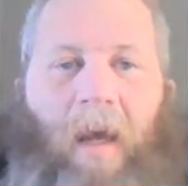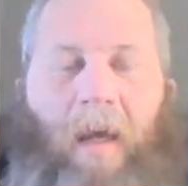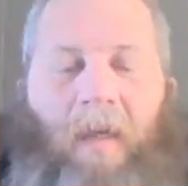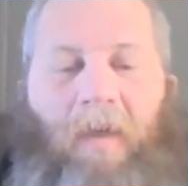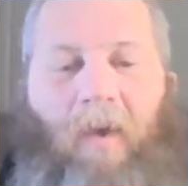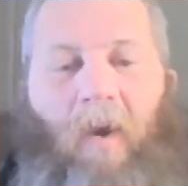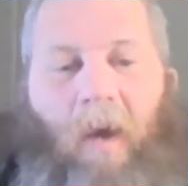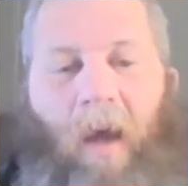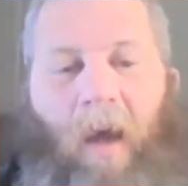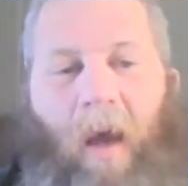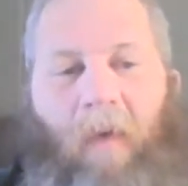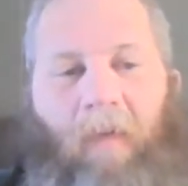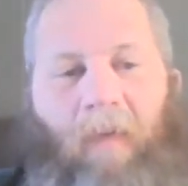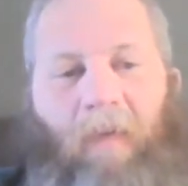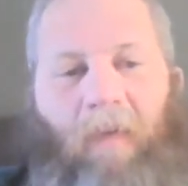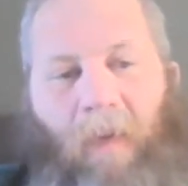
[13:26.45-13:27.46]
is going to
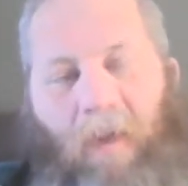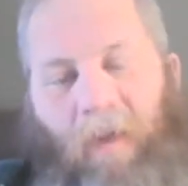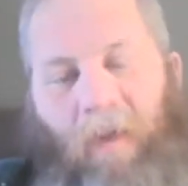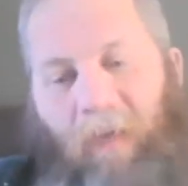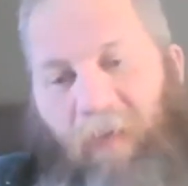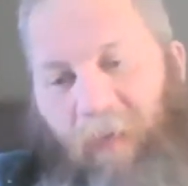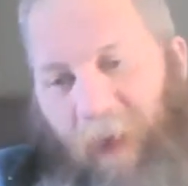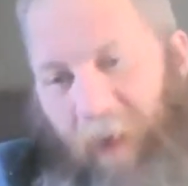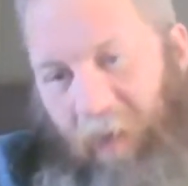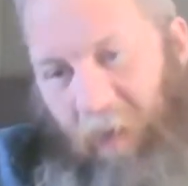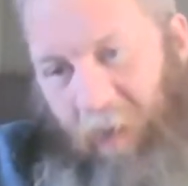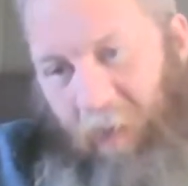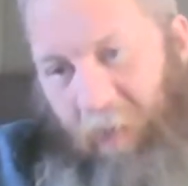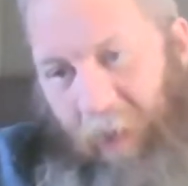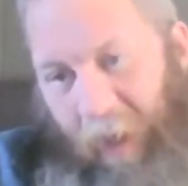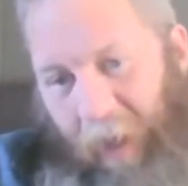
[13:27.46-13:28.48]
have as much effect
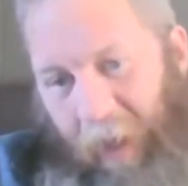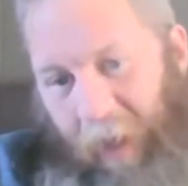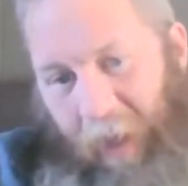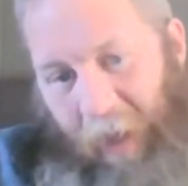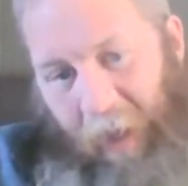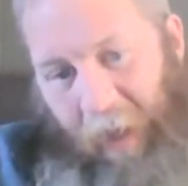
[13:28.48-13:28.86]
on me